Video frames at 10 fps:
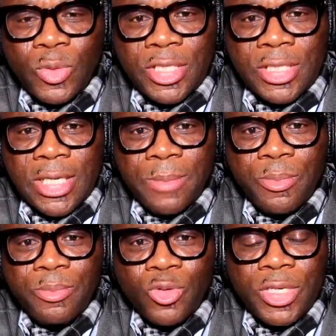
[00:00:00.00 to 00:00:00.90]
which is a
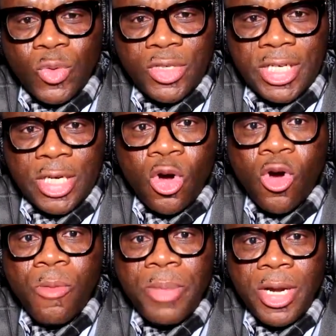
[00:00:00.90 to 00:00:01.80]
uh, 200
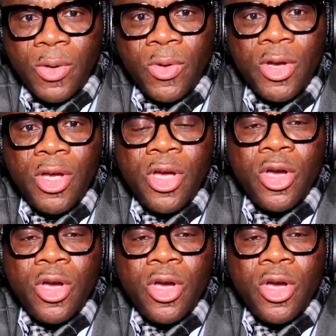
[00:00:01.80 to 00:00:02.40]
or below,